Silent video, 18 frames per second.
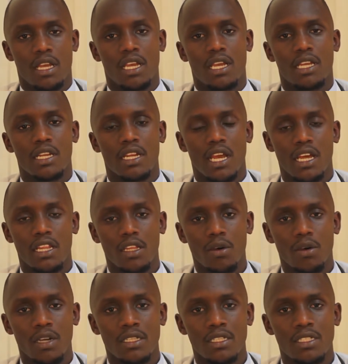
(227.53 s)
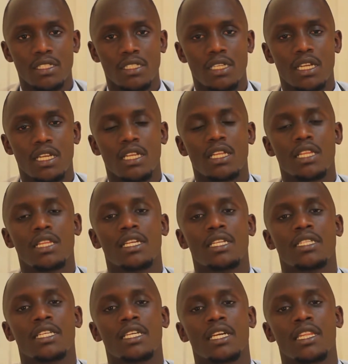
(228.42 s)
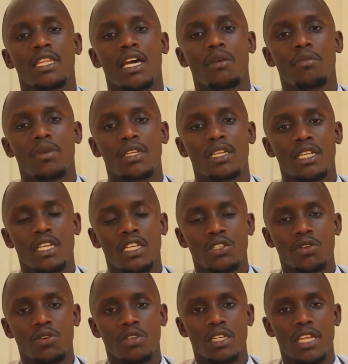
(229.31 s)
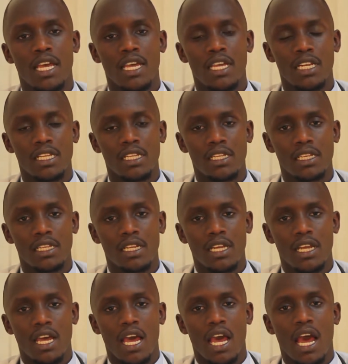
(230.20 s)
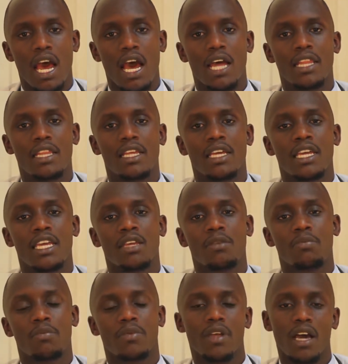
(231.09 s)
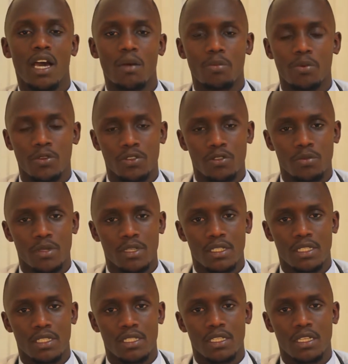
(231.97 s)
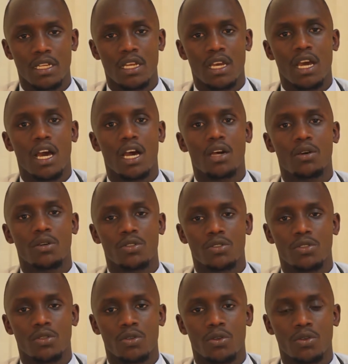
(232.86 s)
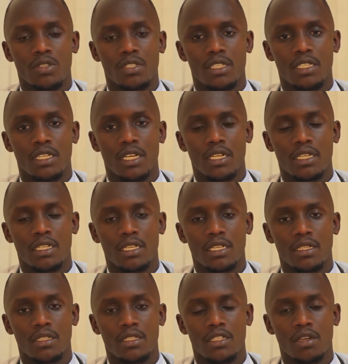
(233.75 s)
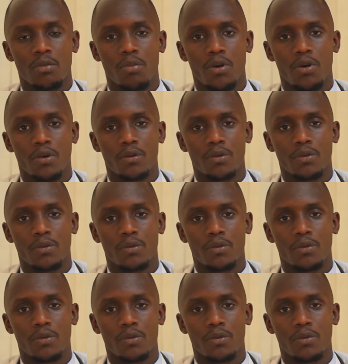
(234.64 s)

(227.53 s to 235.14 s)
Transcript: In other words, they take their medication daily and they keep their appointments, are also considered stable.